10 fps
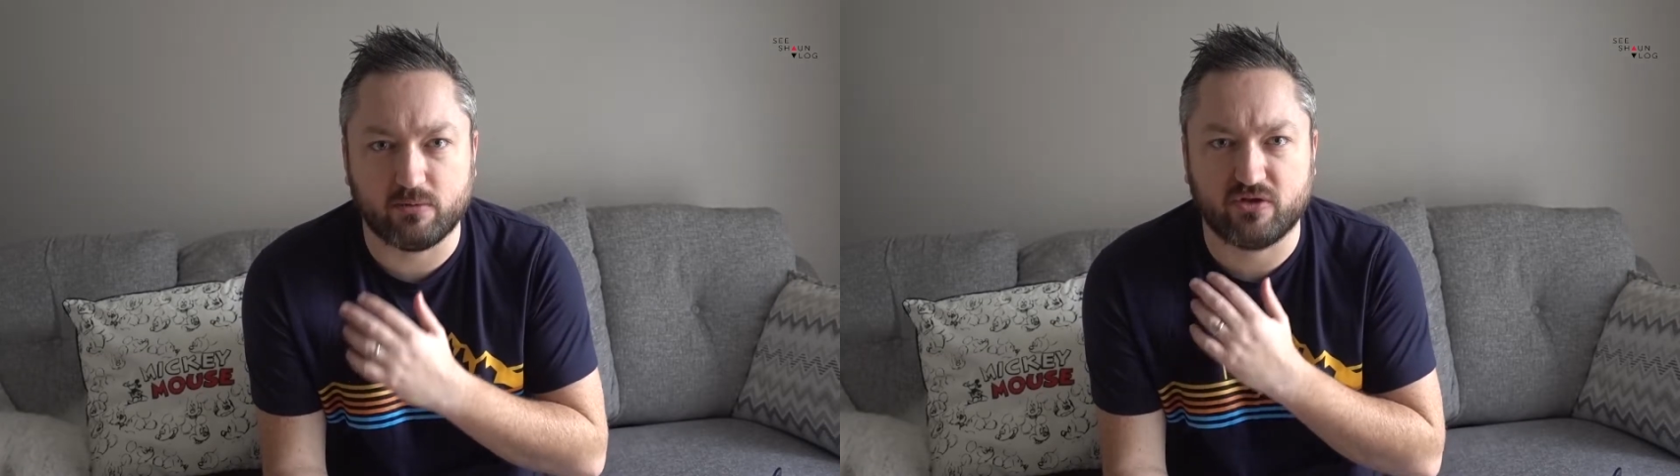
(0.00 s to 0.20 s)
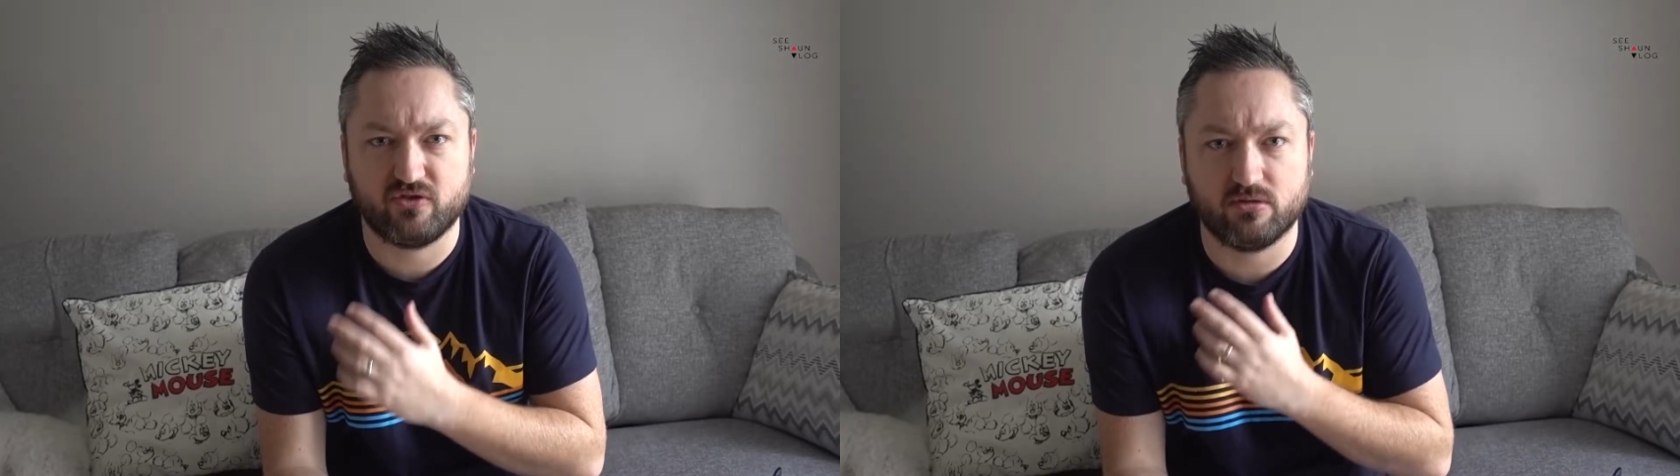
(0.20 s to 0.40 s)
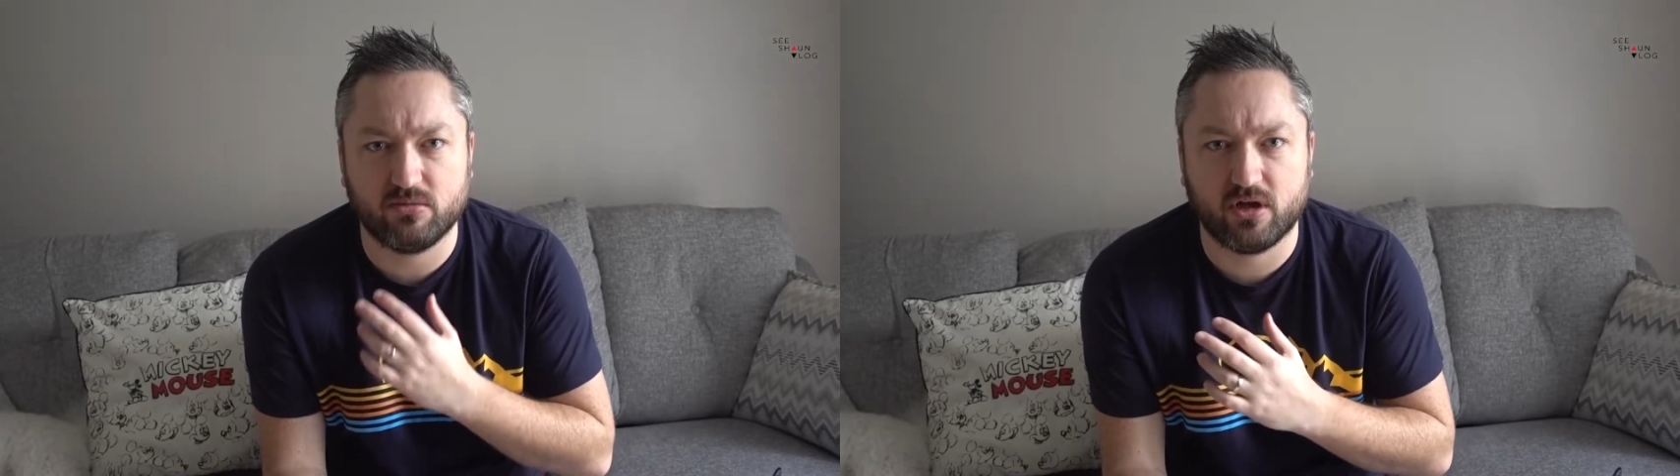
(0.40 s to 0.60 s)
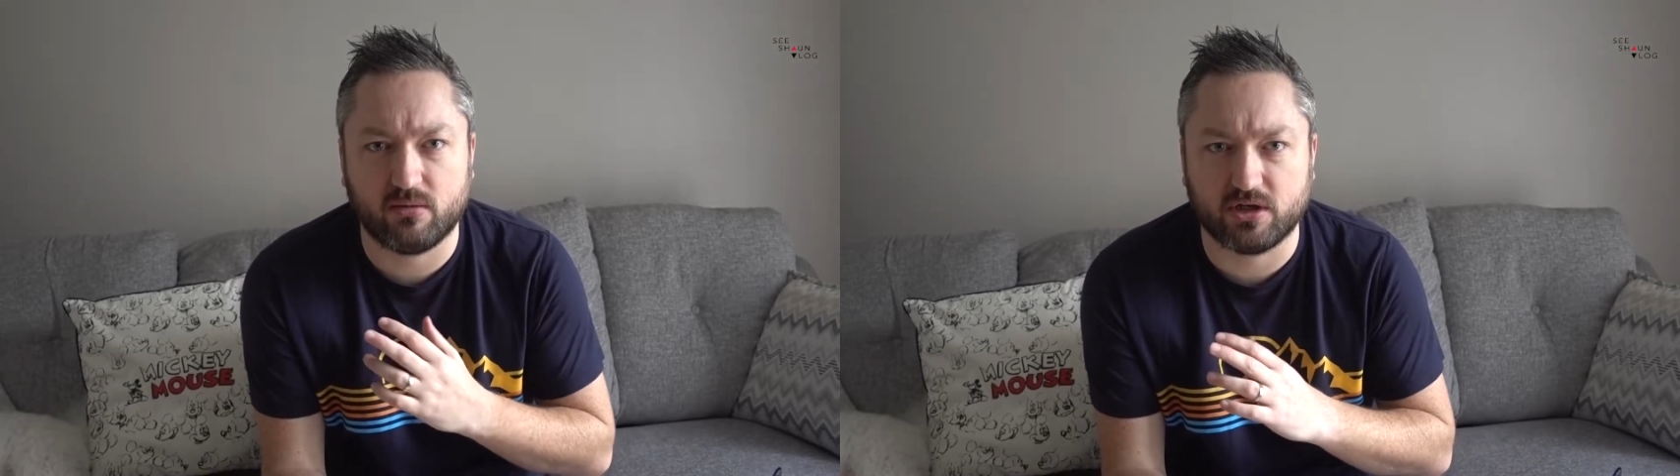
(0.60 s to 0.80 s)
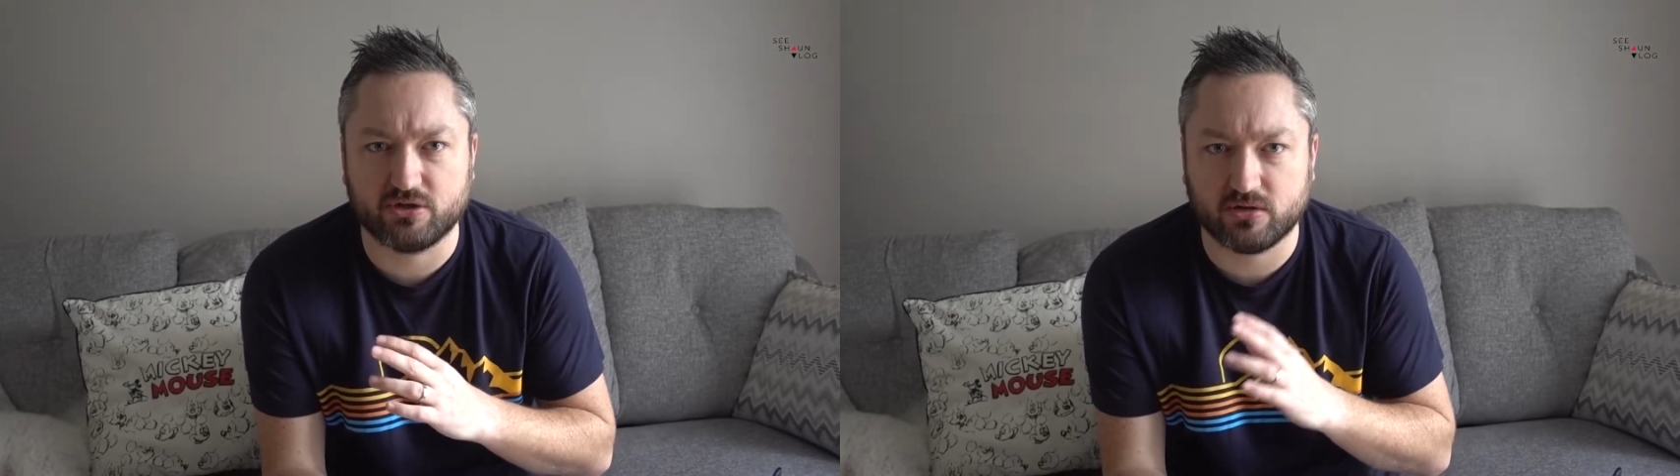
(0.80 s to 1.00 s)
with sunburn
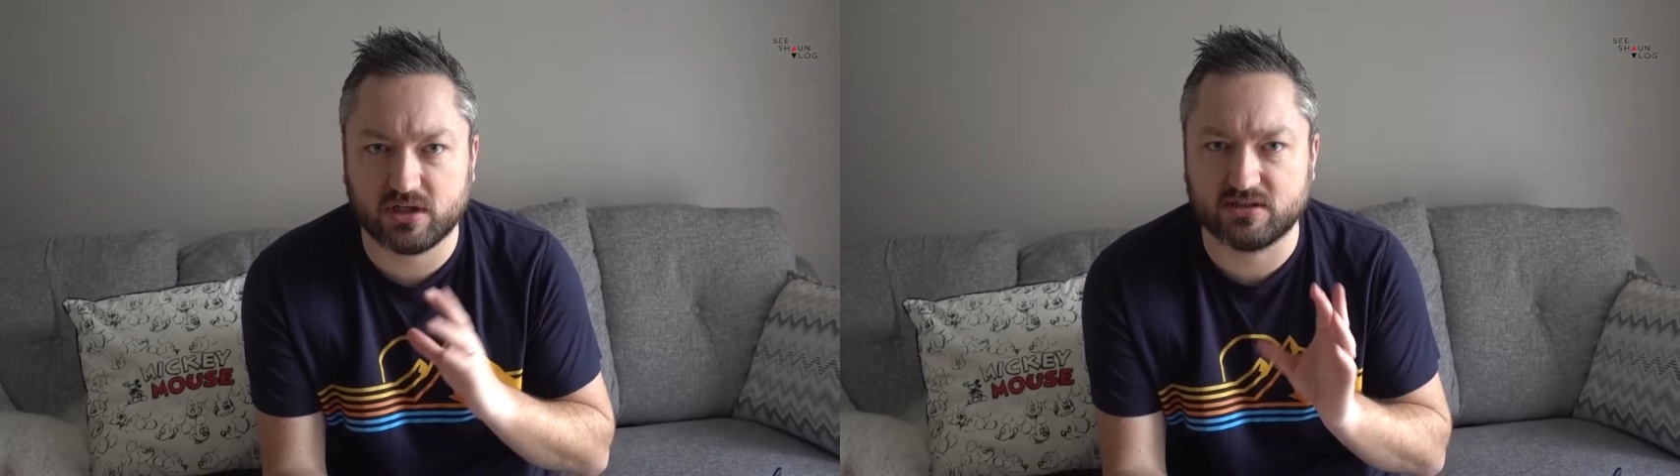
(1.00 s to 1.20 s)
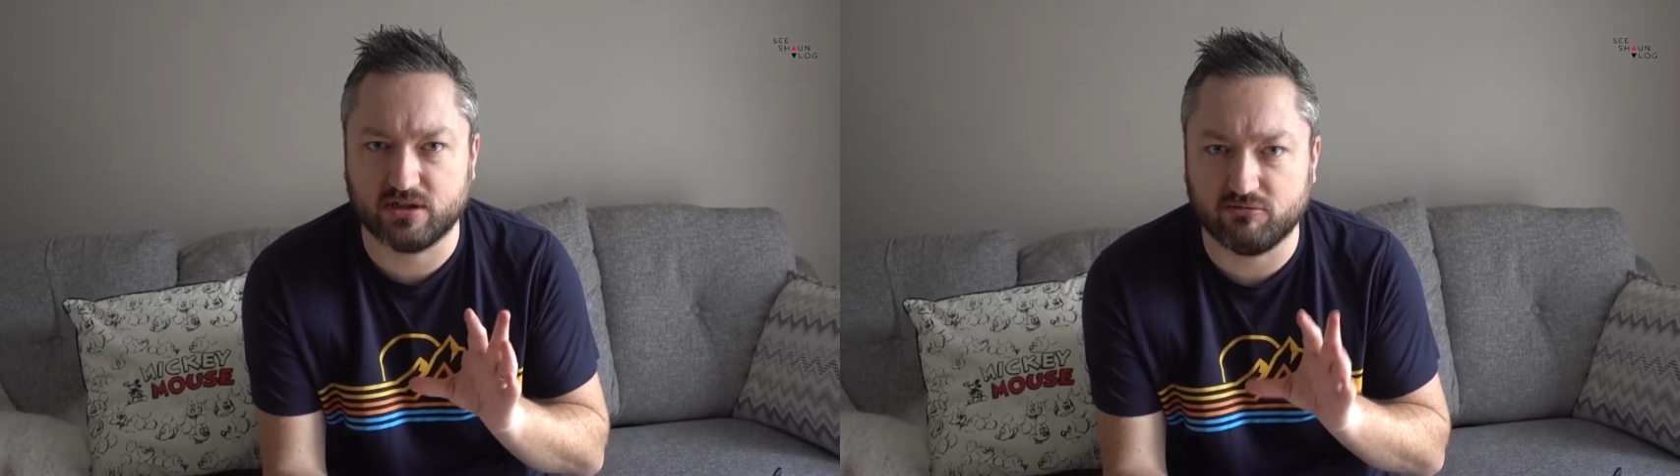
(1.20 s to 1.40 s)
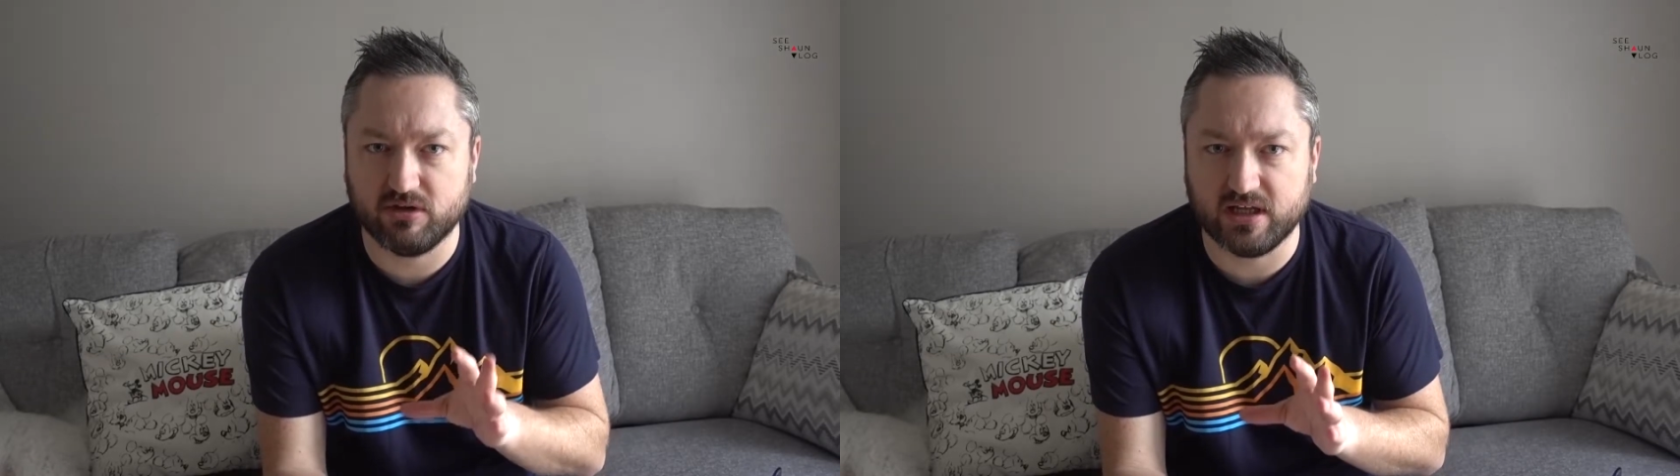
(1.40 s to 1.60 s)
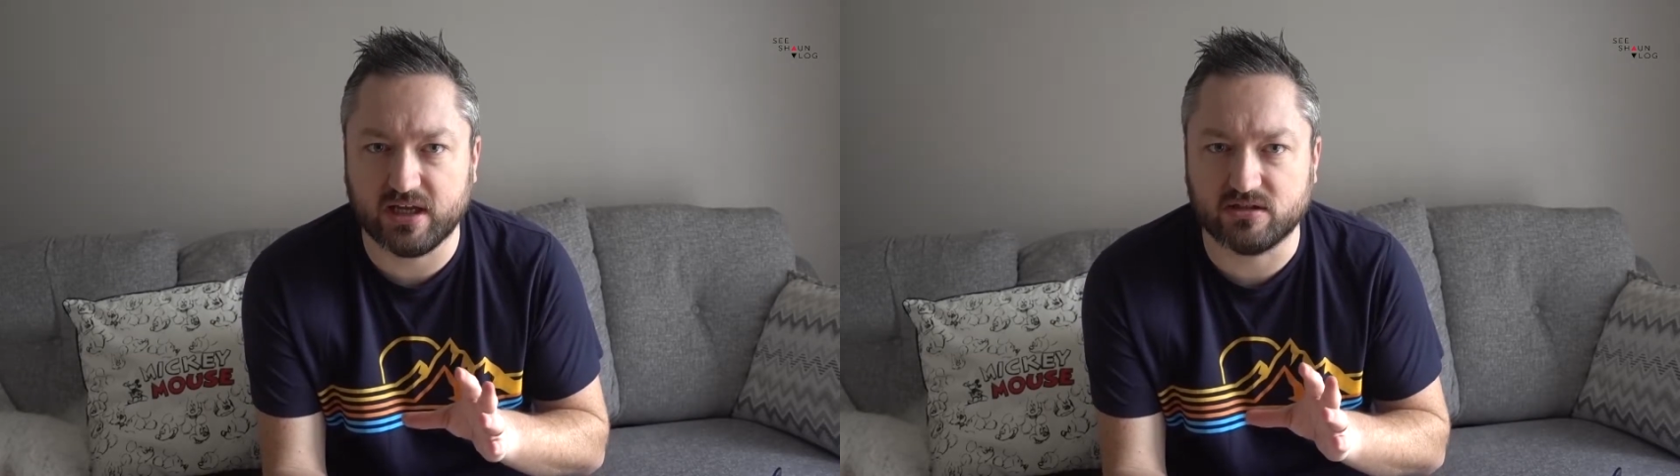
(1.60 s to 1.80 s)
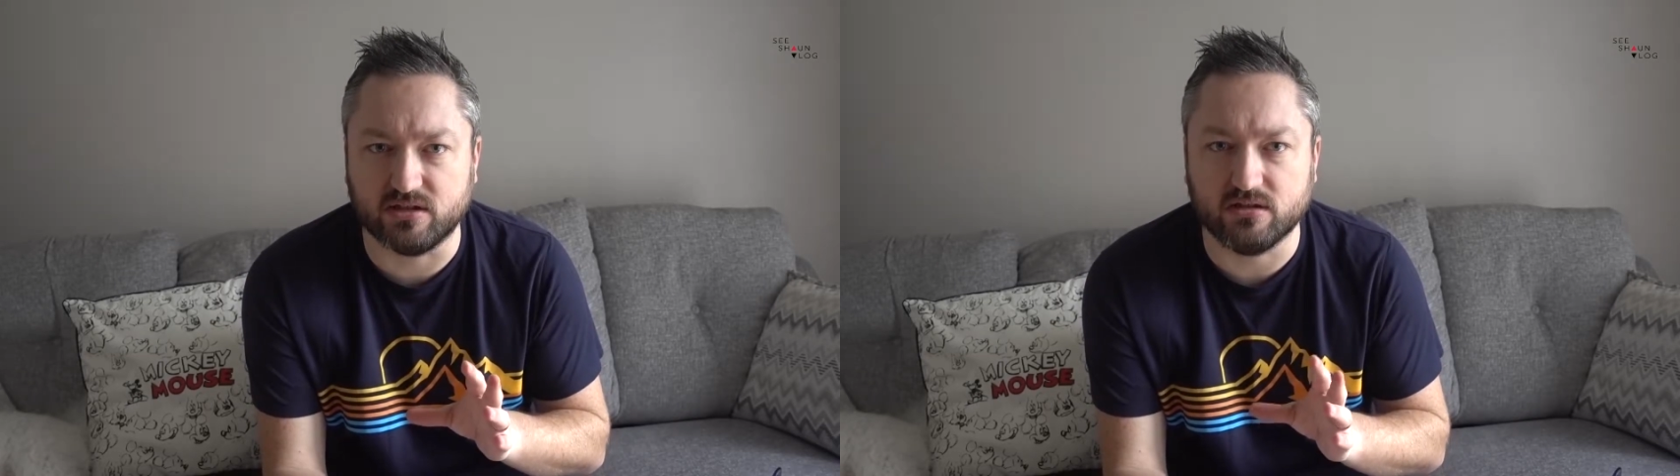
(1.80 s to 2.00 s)
on my shoulders, and it really
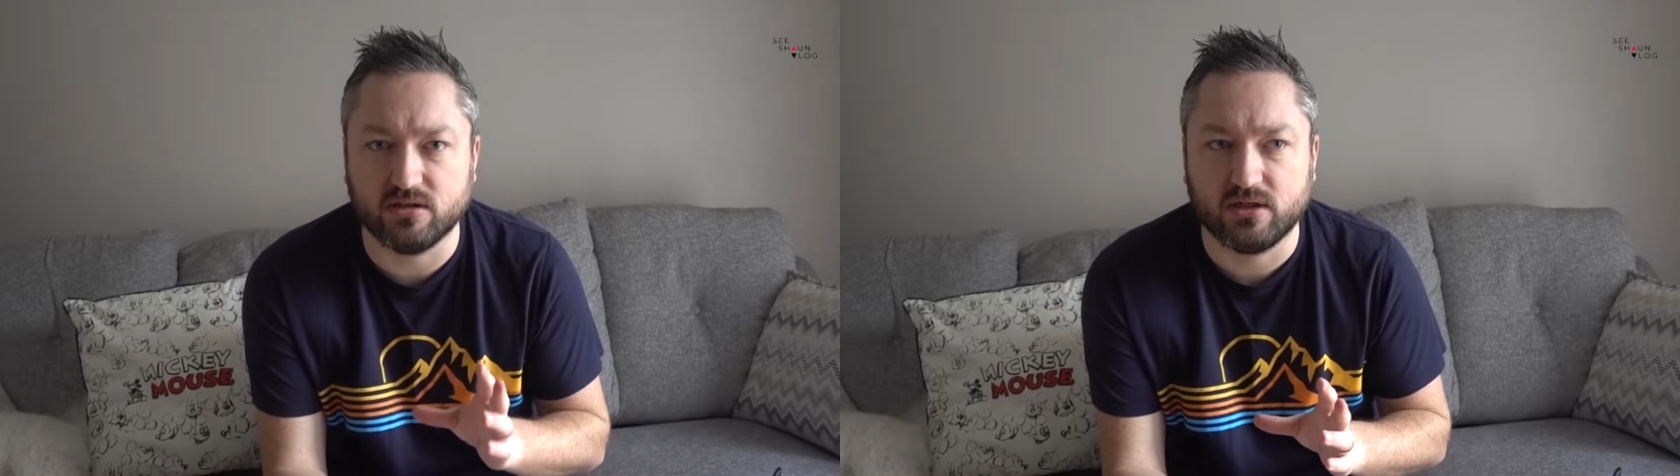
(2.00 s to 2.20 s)
gets you.